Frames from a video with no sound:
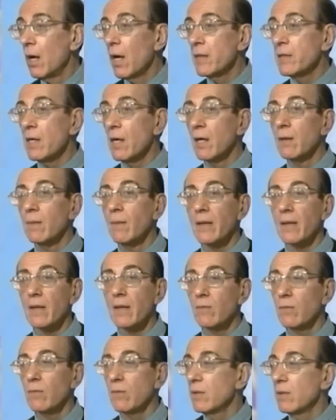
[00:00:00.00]
I said, oh my
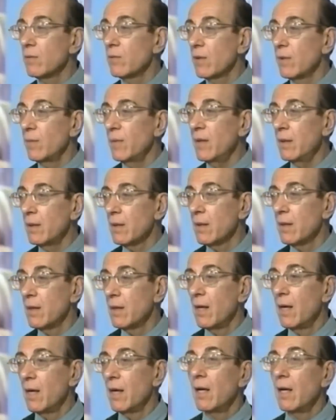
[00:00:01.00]
God, what, what do you
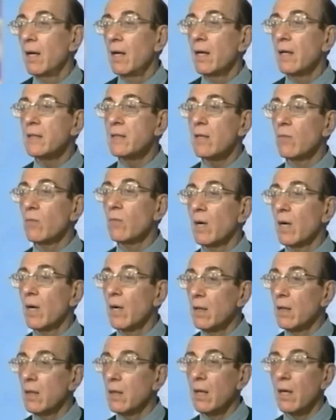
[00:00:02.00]
mean? He said,
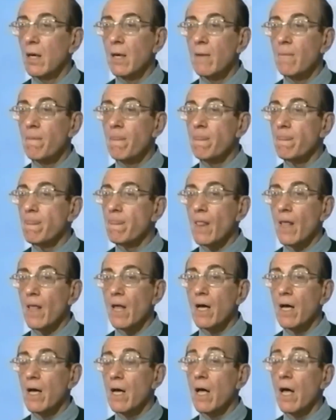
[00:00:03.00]
well, um,
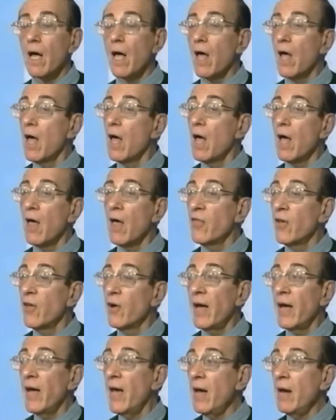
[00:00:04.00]

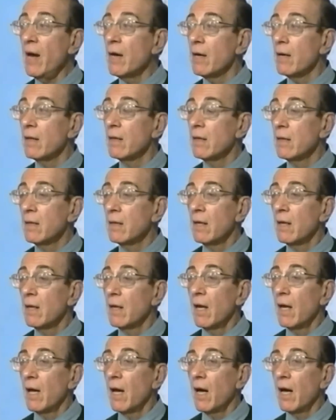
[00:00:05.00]
their hair.
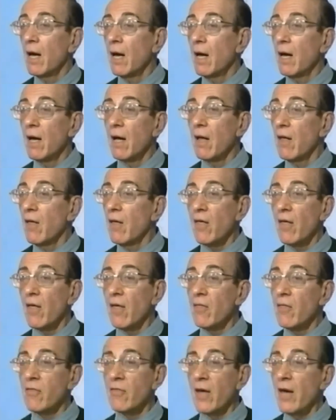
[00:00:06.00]
Uh,
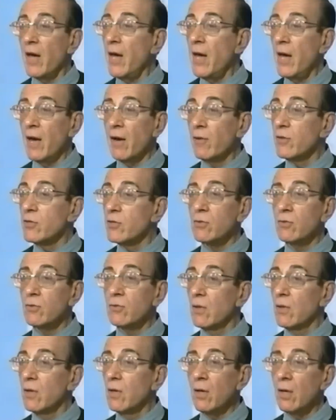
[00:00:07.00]
their hair is
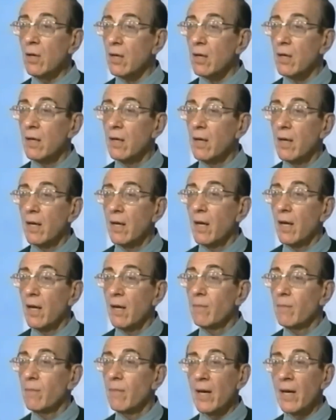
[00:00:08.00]
too long.
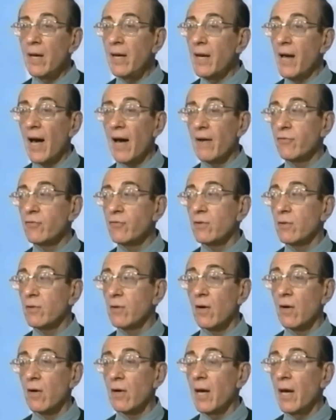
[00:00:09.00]
Many have
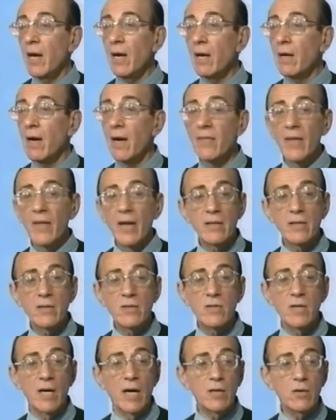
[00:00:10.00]
long hair, and
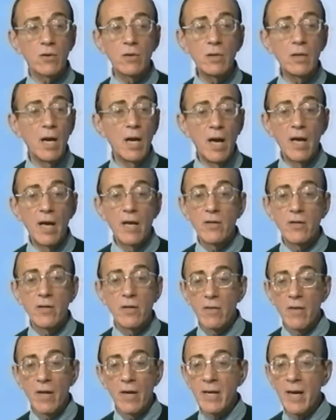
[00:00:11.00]
that's not good you,
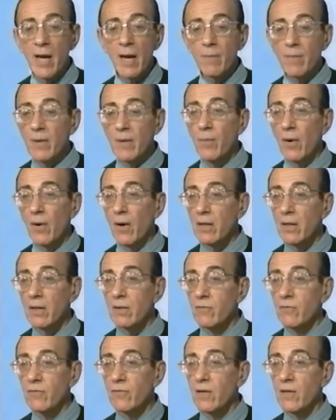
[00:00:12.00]
they can't be part
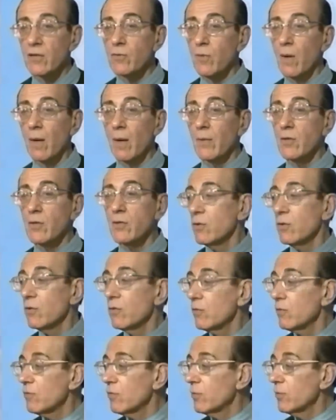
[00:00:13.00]
of uh, Swami
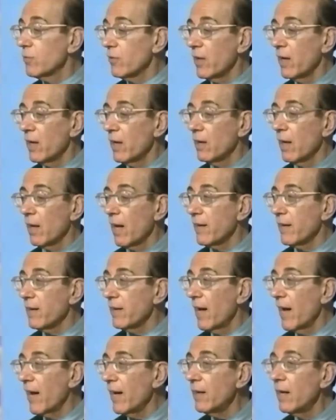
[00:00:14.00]
student groups with hair like
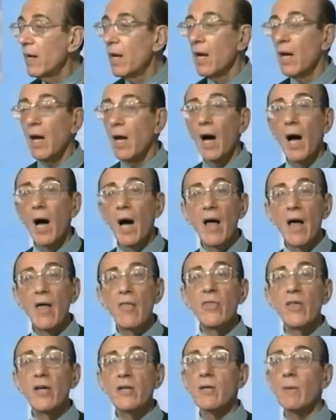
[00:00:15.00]
that.
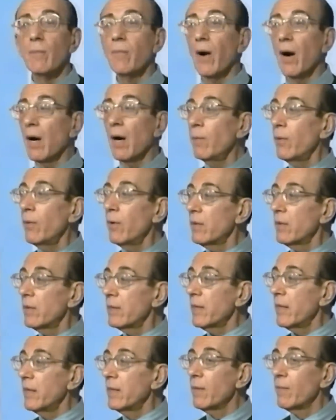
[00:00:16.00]
Uh, there's a barber
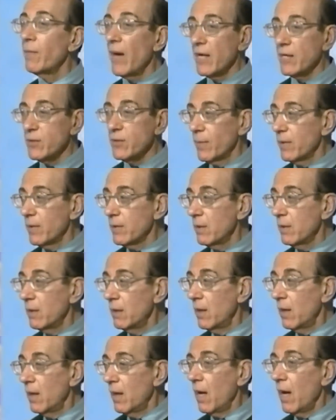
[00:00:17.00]
in the basement,
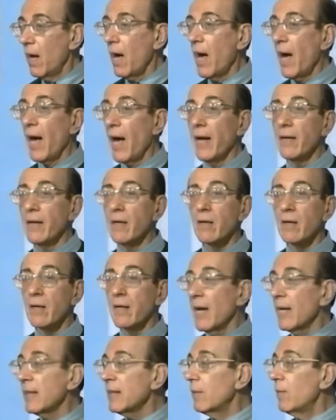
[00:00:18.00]

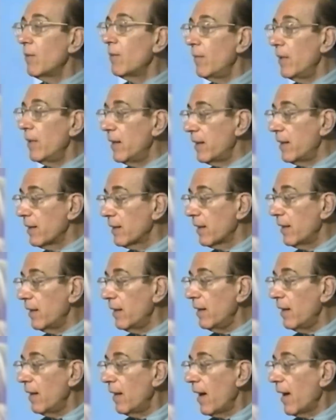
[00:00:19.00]
and get them
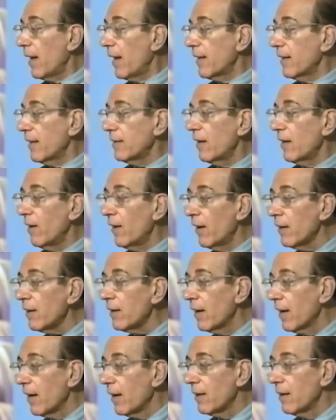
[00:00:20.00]
immediately and get their hair
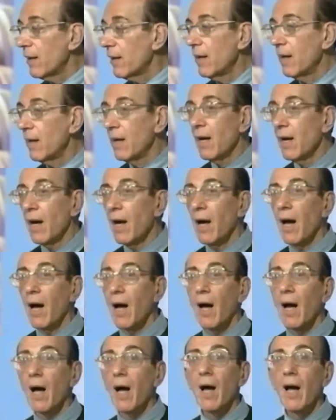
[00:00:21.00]
cut.
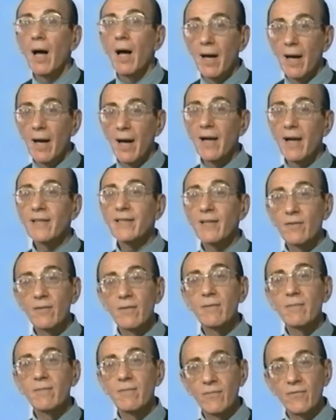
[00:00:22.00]
I said,
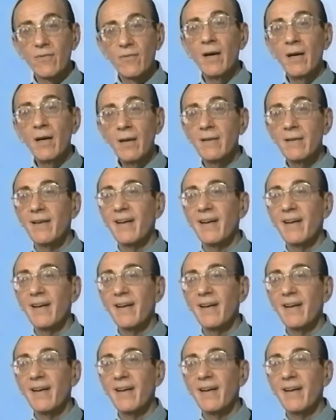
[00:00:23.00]
fine.